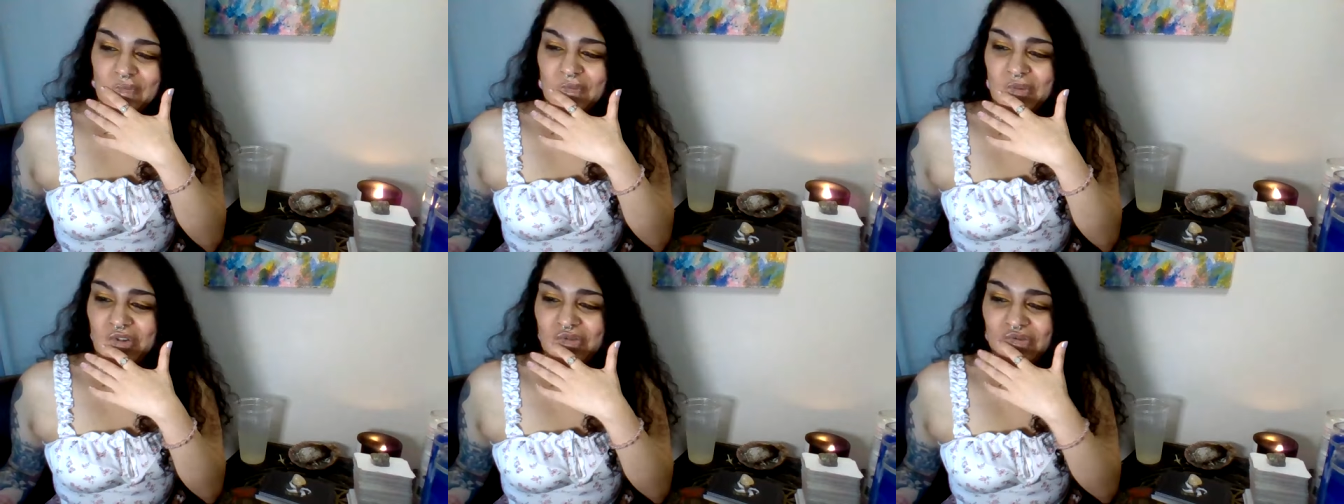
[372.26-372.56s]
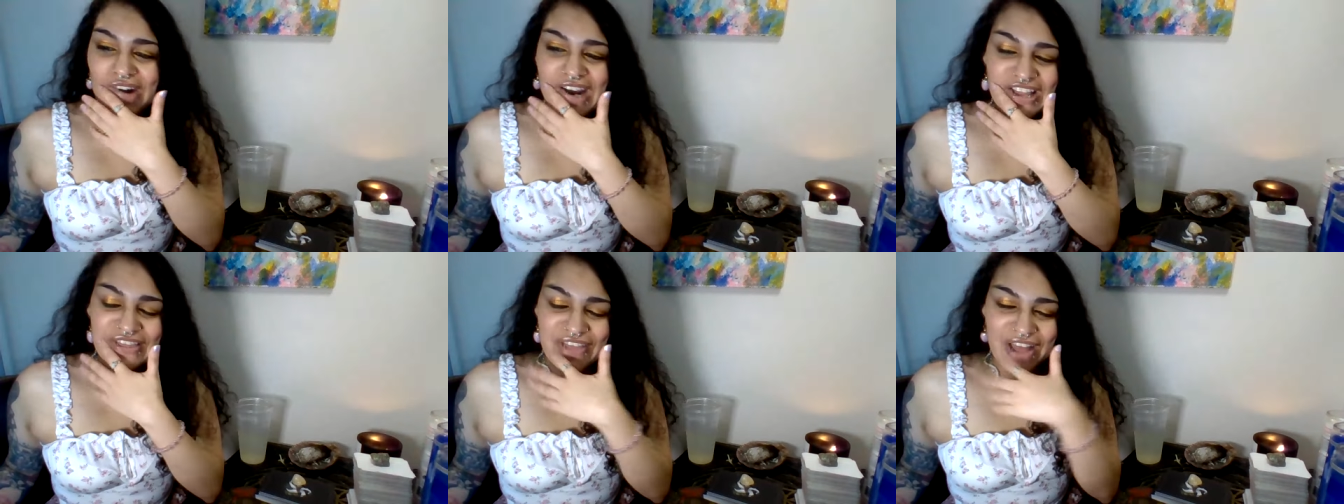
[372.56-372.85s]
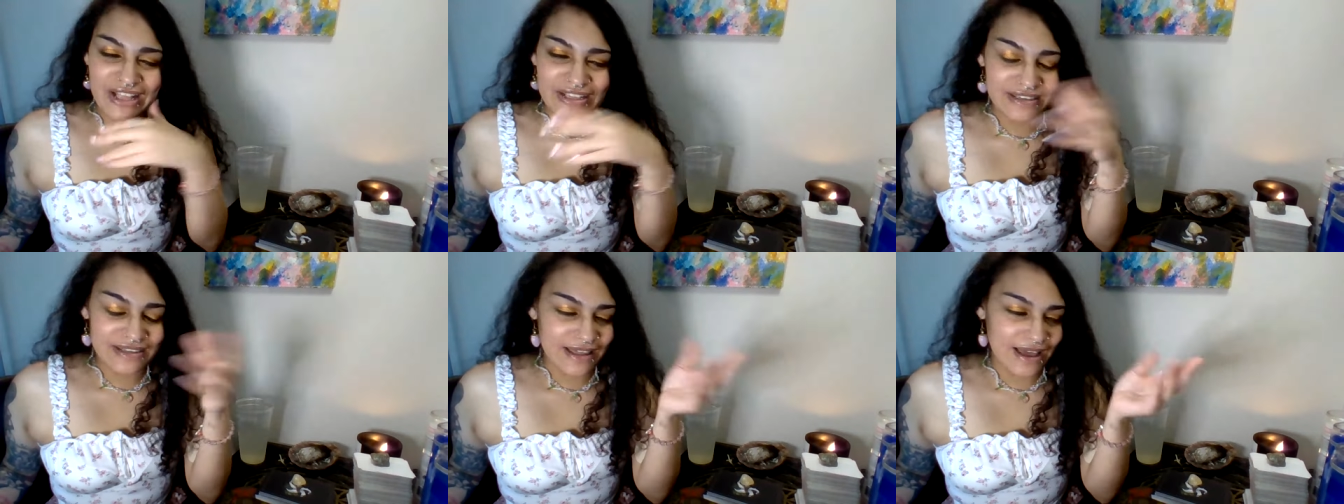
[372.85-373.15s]
right,
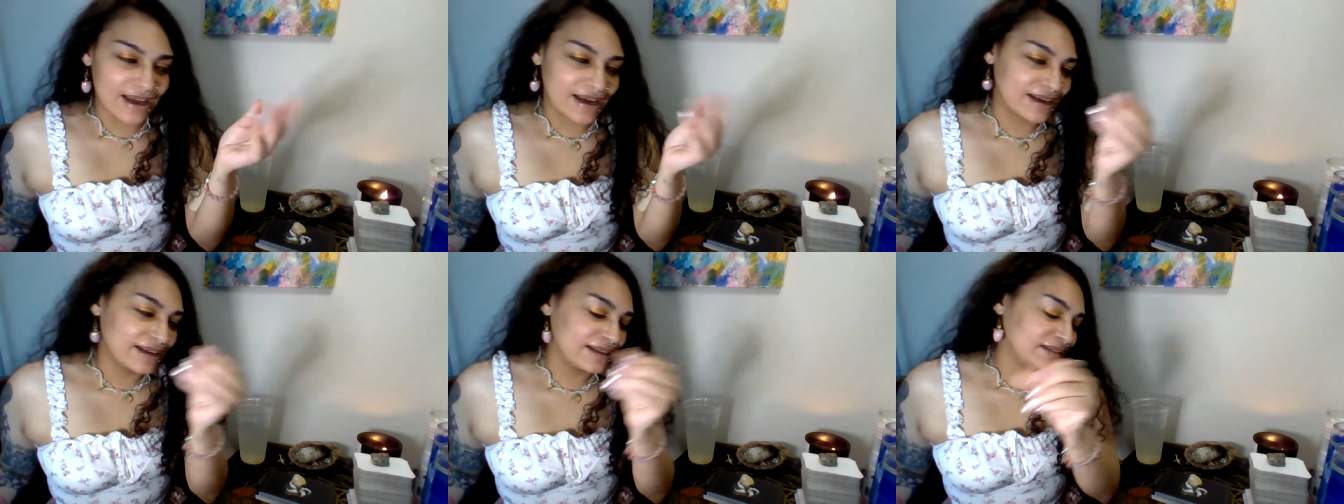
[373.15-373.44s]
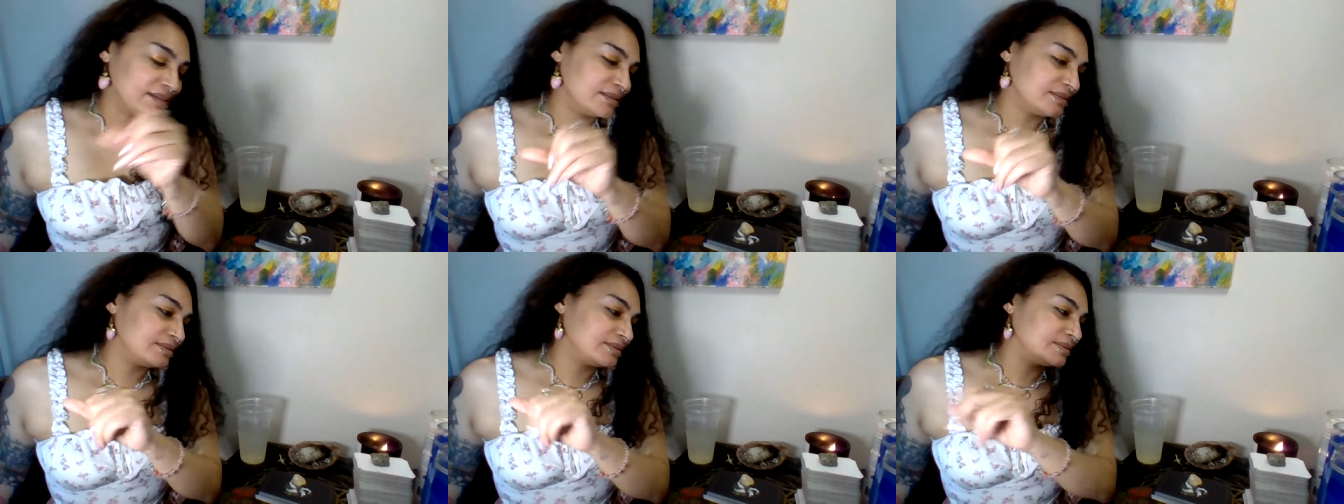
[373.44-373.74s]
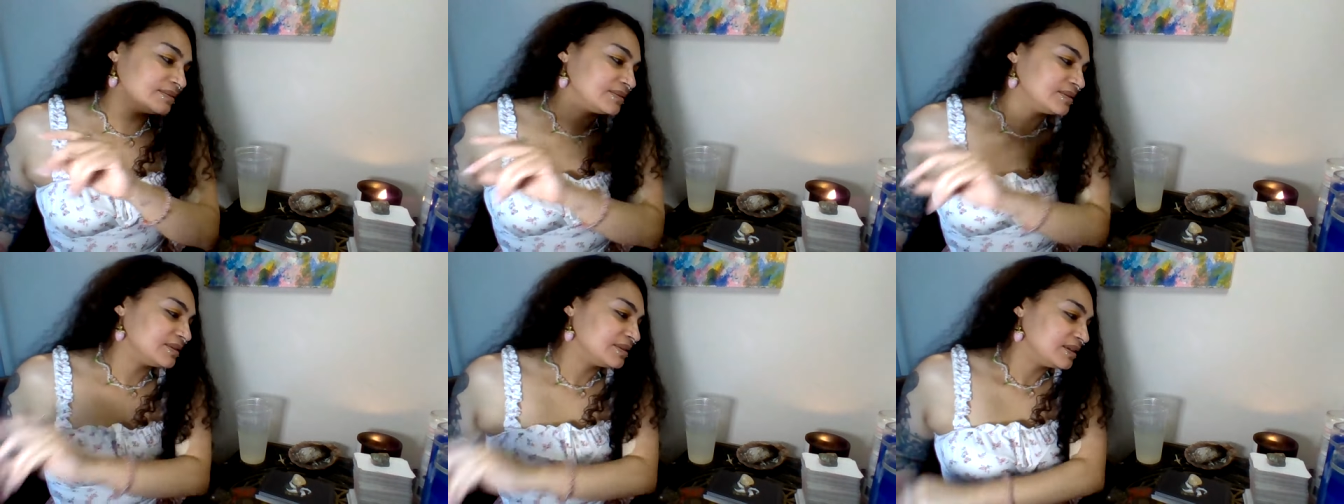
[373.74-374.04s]
that's that.
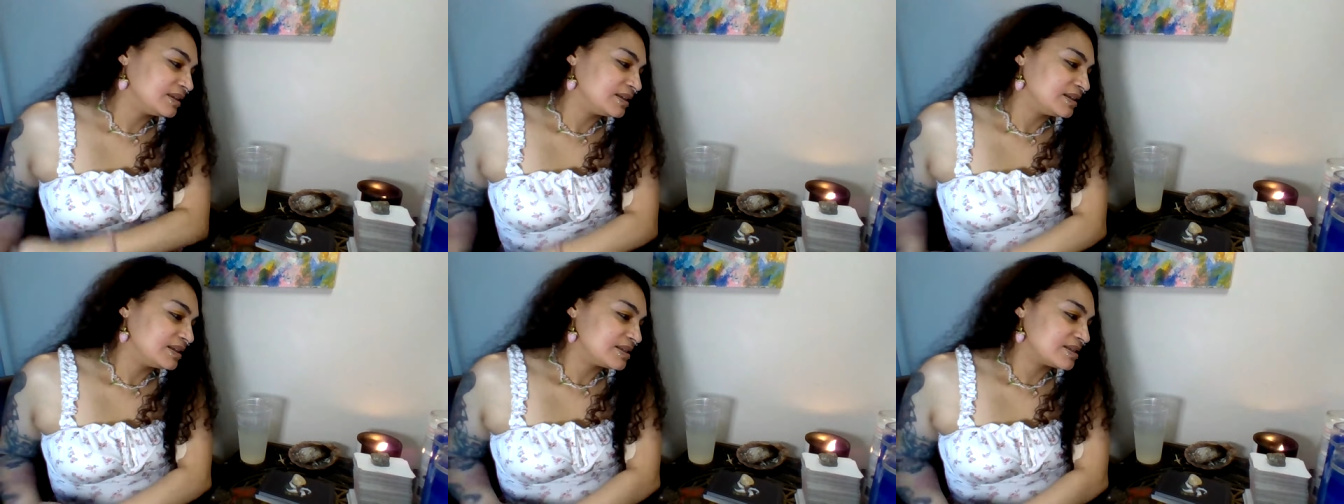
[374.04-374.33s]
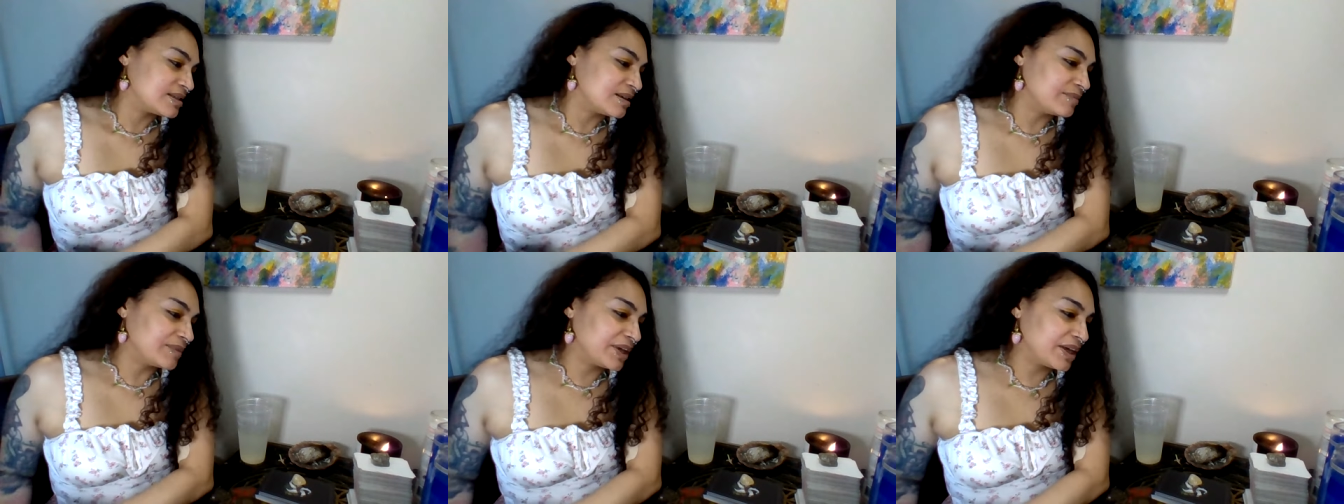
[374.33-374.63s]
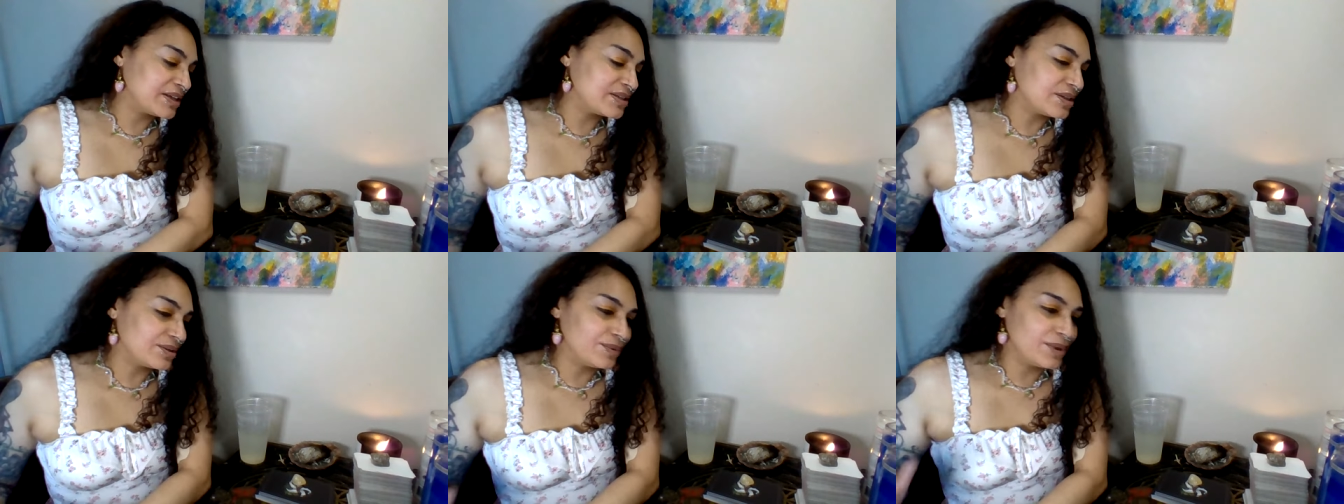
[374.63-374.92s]
Something
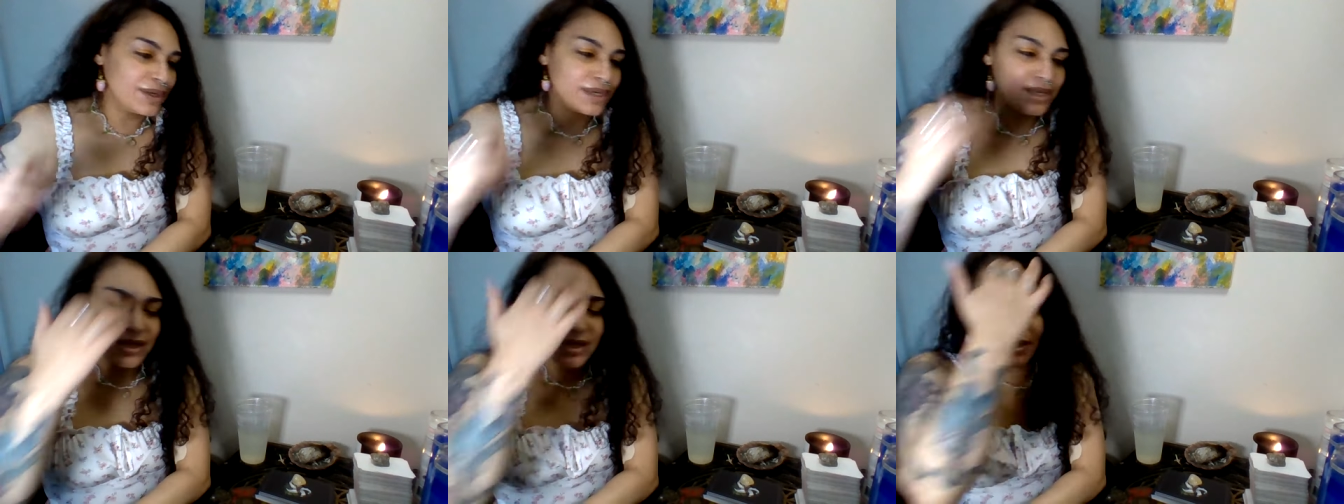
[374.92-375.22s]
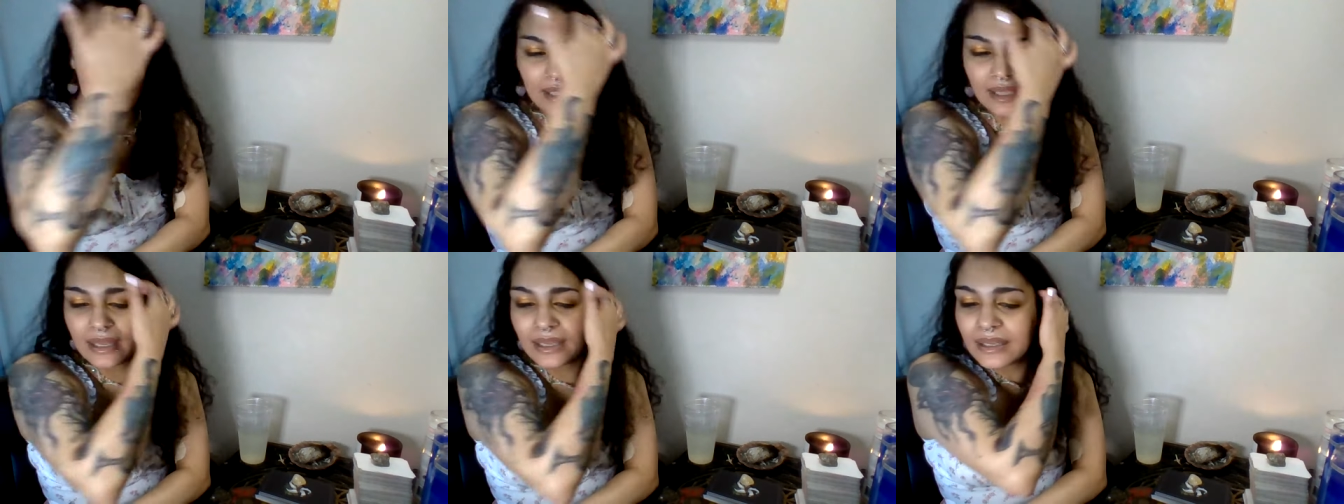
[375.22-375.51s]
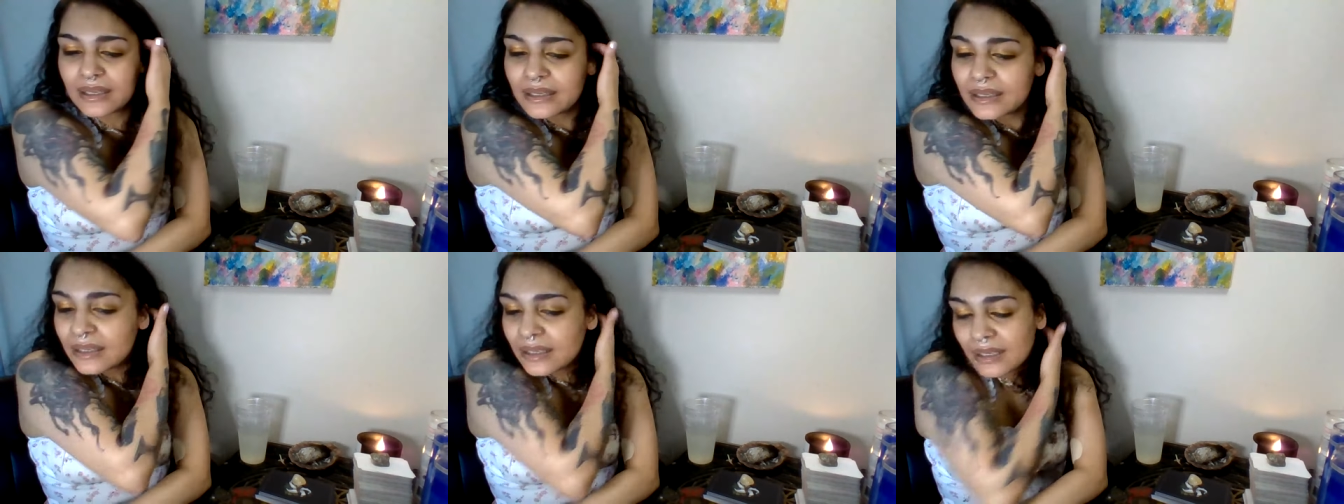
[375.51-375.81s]
is already,
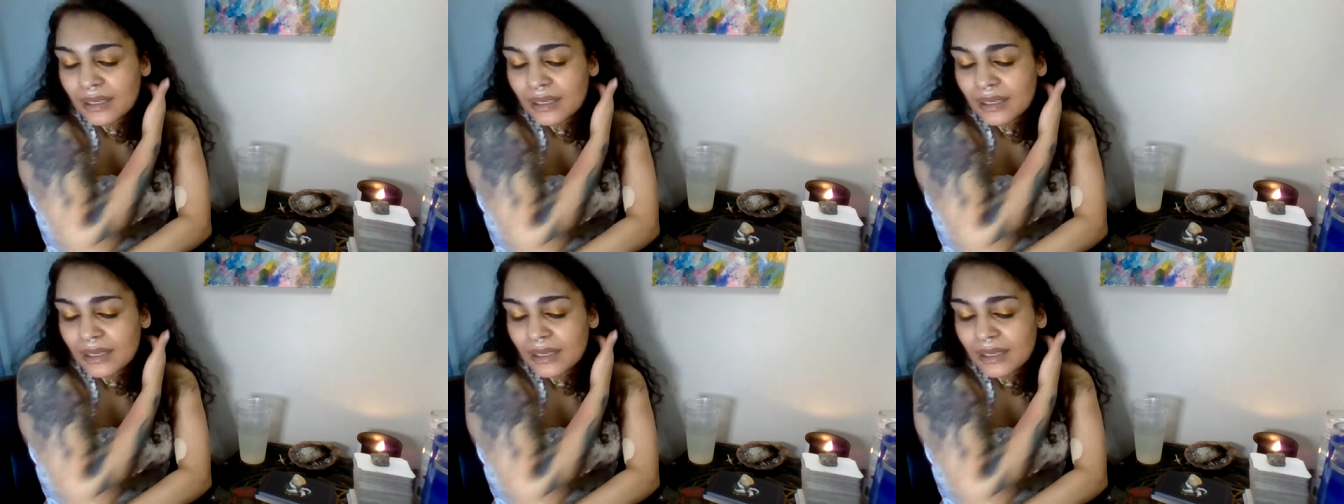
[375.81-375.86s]
like,